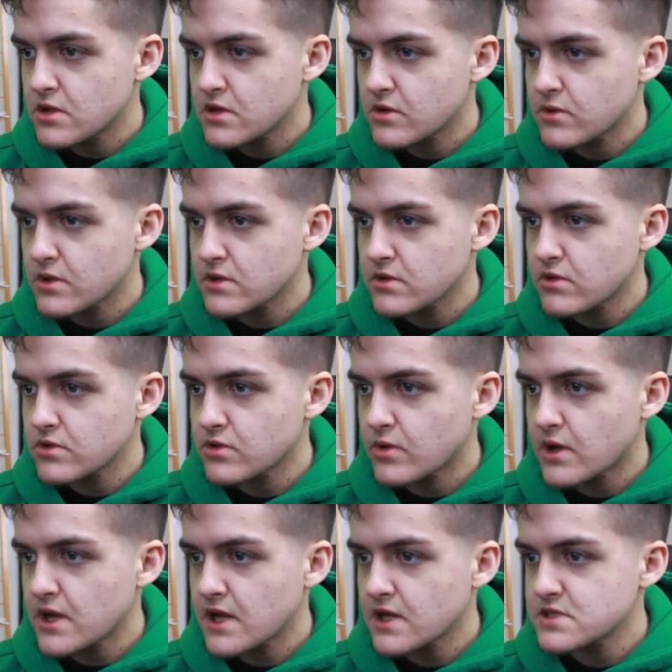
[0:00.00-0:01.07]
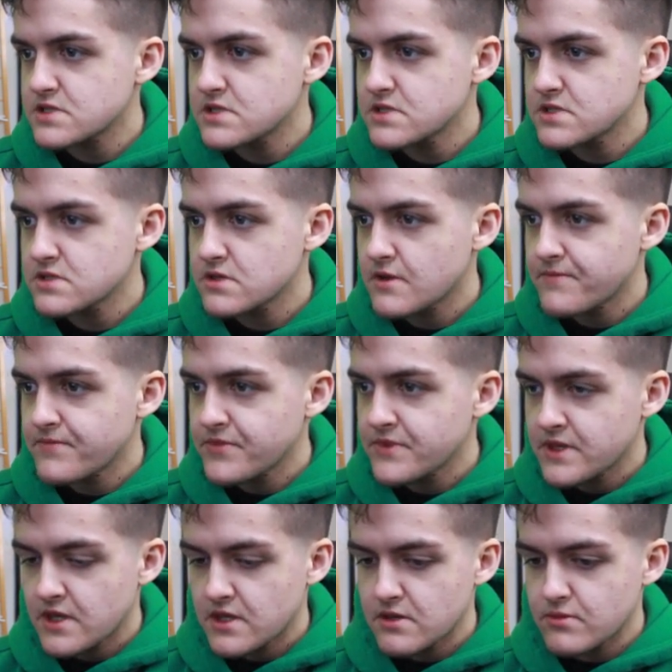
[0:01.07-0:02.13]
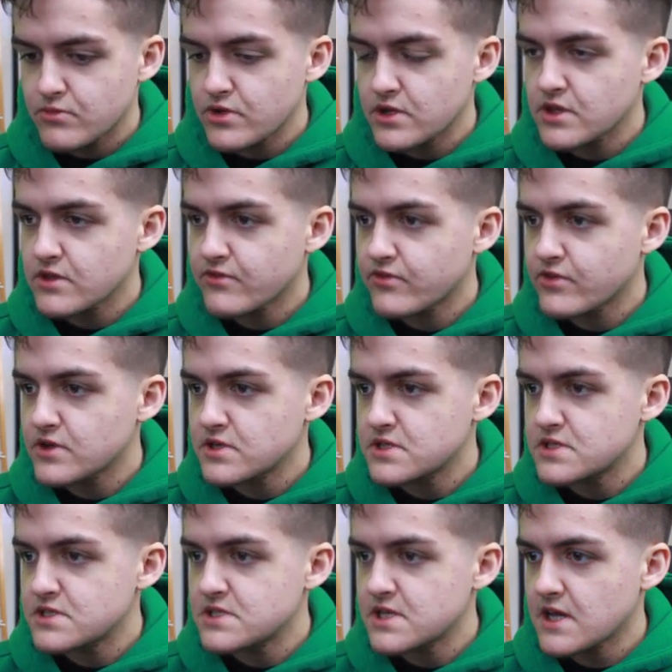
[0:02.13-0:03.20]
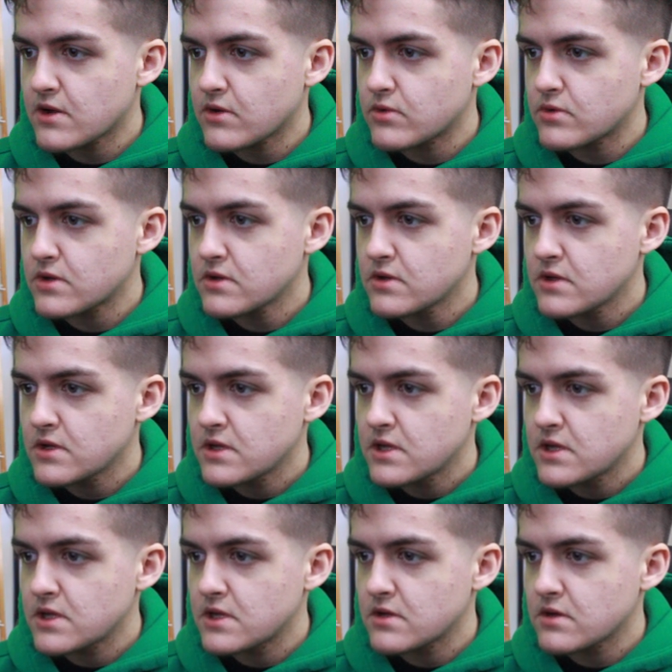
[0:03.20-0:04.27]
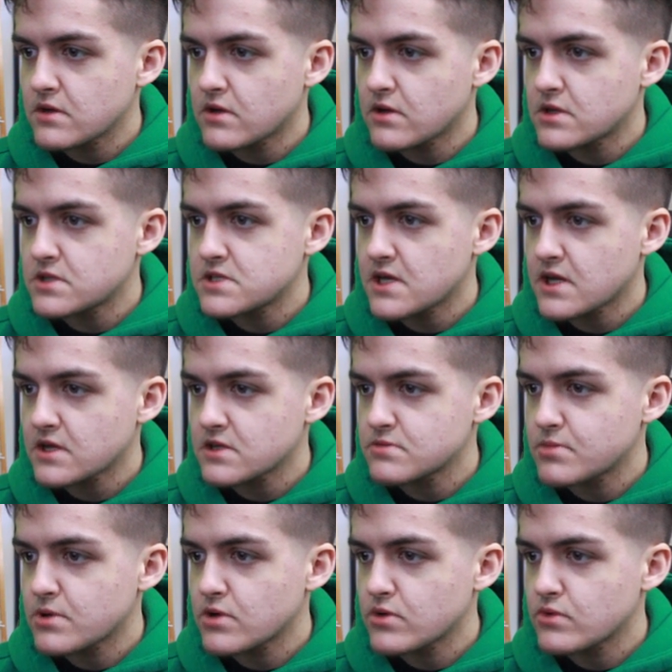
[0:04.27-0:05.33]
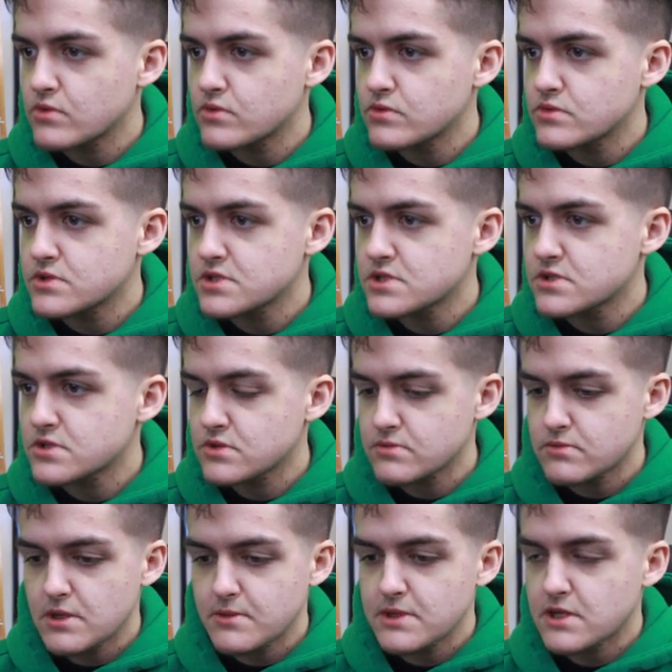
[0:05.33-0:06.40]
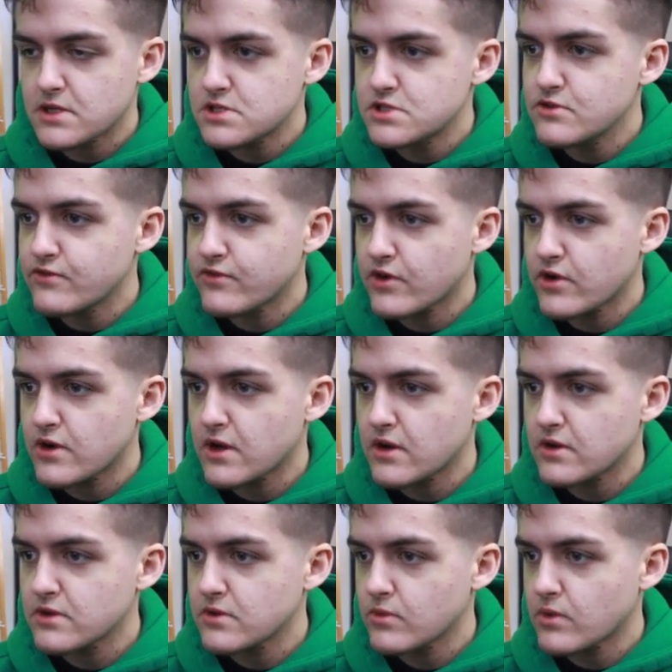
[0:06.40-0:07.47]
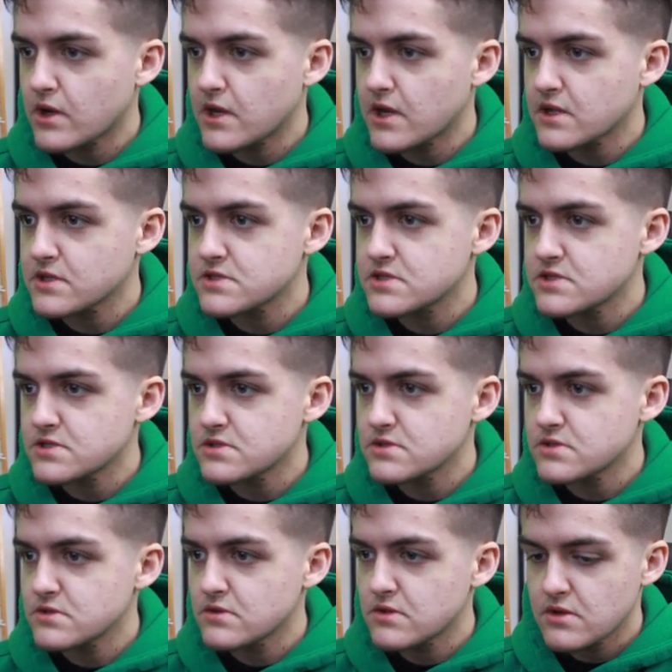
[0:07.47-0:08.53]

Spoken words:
going along the y-axis, and then bring the foot down in a contact pose. Maybe not too far out on the y-axis.